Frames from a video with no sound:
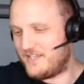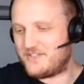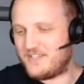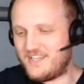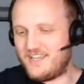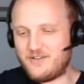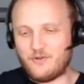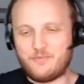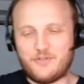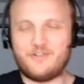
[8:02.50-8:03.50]
us today.
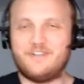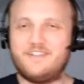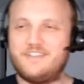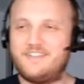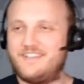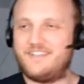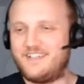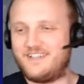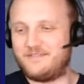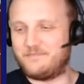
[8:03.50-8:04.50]

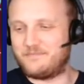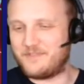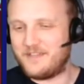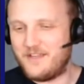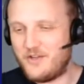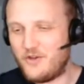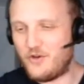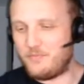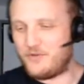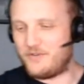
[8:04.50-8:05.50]
Uh,
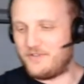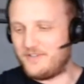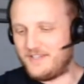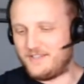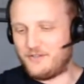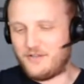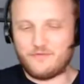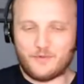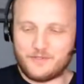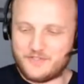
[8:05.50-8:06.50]
hope you're looking
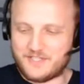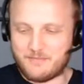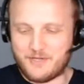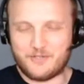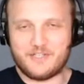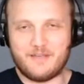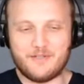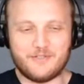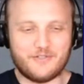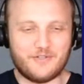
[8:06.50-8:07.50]
forward to some
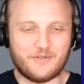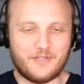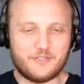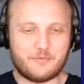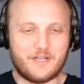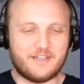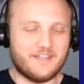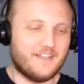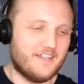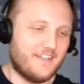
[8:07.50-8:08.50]
entertainment during your lunch break.
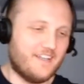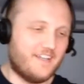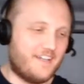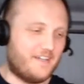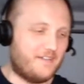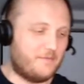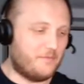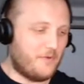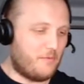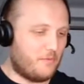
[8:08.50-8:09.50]

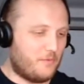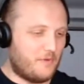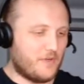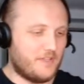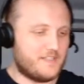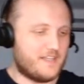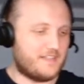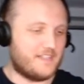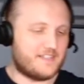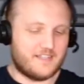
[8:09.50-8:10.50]
We really
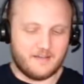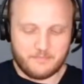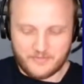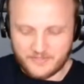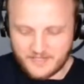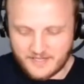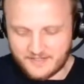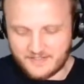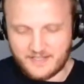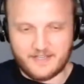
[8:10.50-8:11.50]
set this up
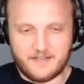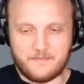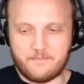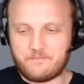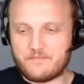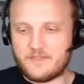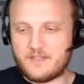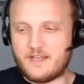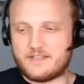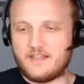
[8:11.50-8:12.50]
as a
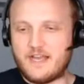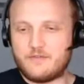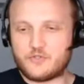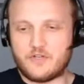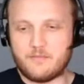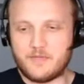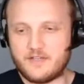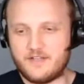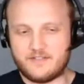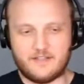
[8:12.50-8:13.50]
live stream
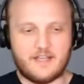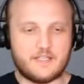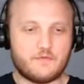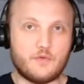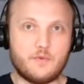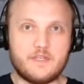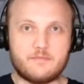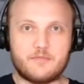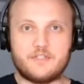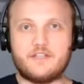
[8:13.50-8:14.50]
because in the last few weeks
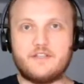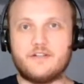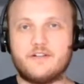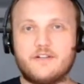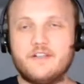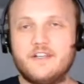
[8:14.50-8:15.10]
in particular,